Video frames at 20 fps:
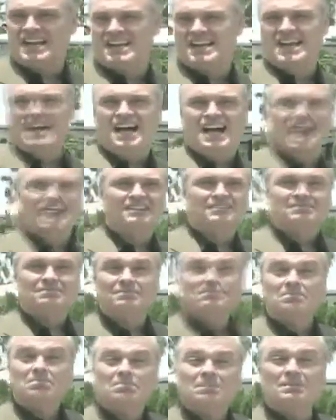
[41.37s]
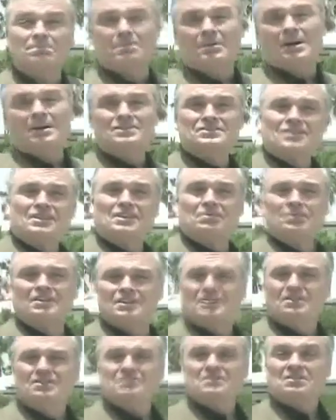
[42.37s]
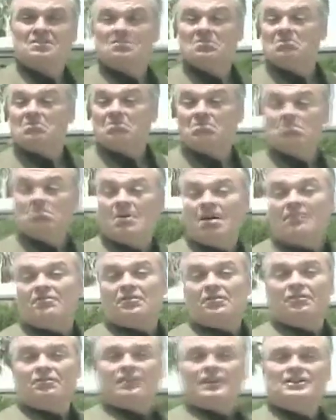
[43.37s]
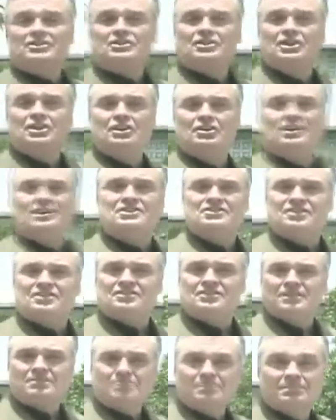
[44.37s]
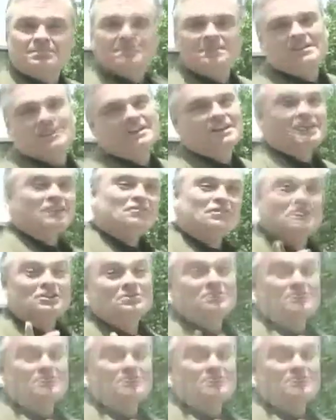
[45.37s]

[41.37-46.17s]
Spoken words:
Get a dog? Put bars on your windows? A full-fledged security system? If you